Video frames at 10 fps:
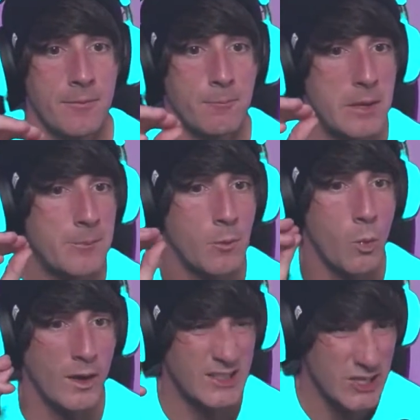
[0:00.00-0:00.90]
people
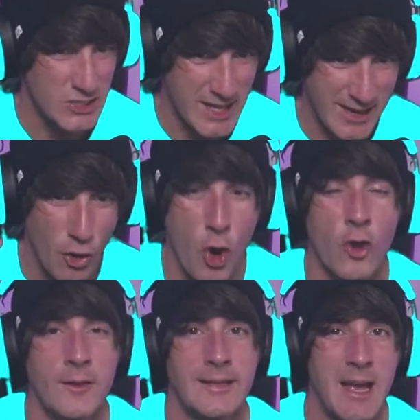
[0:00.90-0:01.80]
want to change that
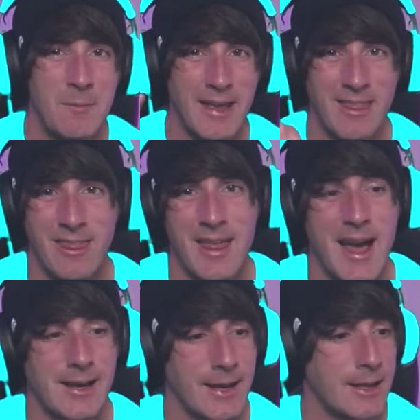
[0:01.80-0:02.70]
all the time. Like
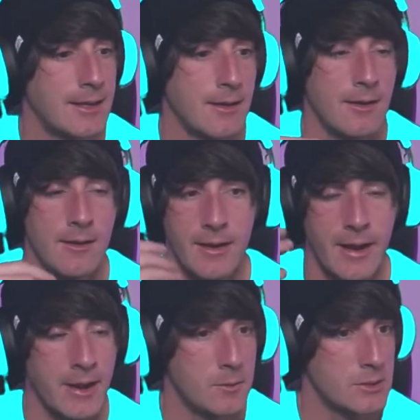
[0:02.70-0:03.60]
that, like
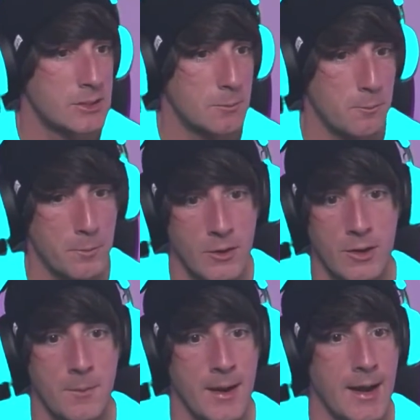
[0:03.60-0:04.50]
it was
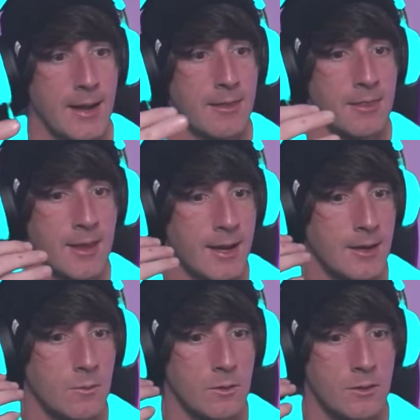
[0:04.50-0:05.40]
PewDiePie and then
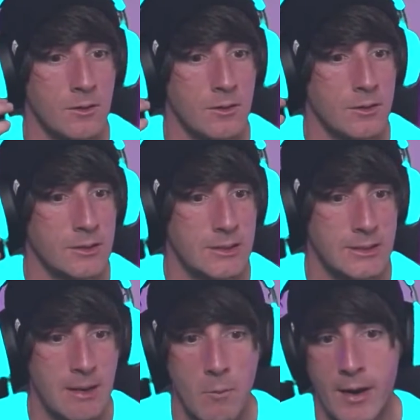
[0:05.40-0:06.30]
it was
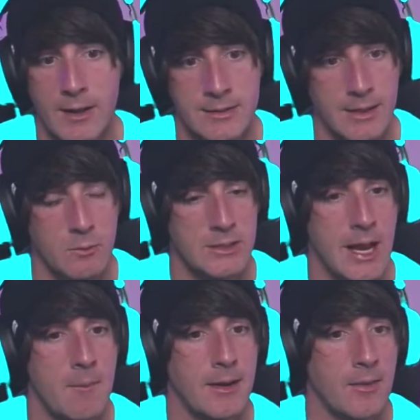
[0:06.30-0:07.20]
someone else that it was
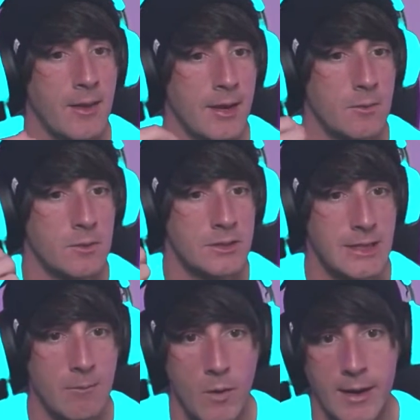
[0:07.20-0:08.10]
coming, and then it was
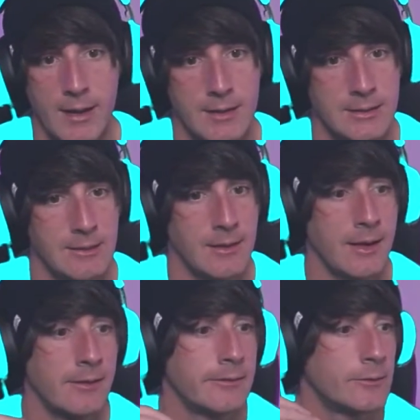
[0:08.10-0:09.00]
someone else, and
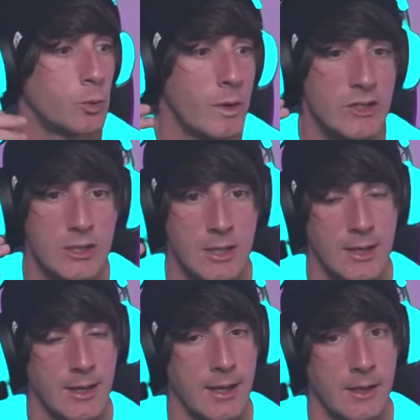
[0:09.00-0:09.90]
then the Twitch
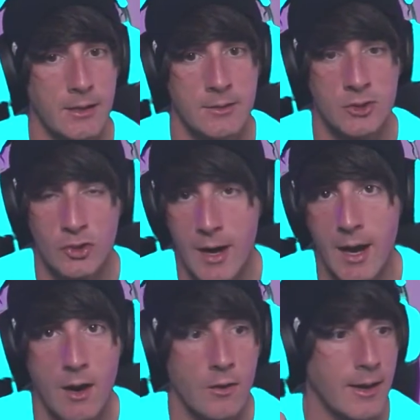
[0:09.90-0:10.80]
thing and
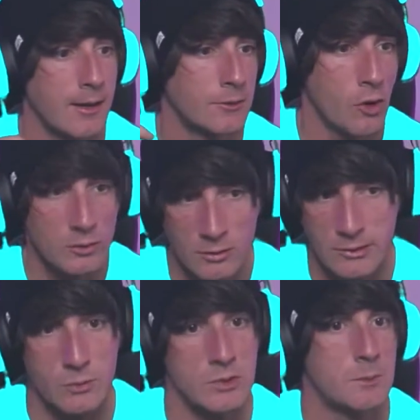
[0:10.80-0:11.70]
Shroud and Dr.
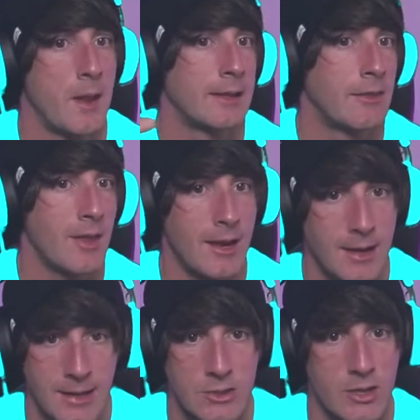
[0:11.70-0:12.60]
Disrespect and
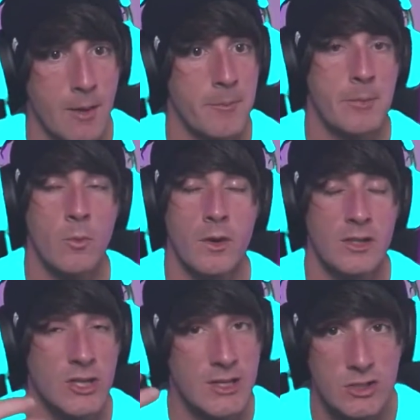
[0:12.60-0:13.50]
then Ninja, and people want
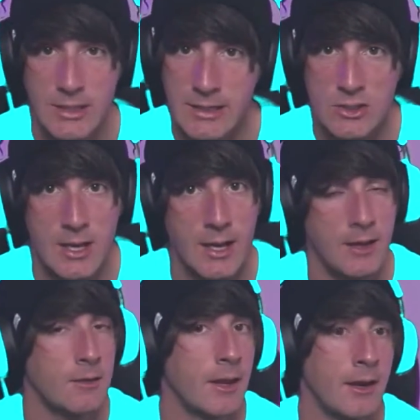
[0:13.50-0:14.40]
to change Ninja
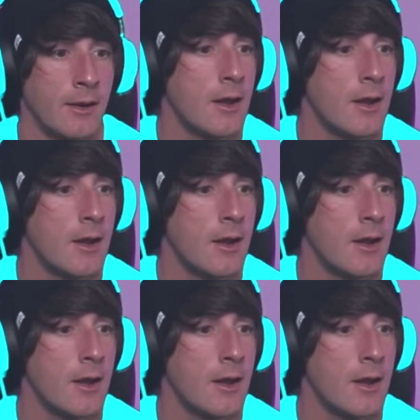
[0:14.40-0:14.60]
and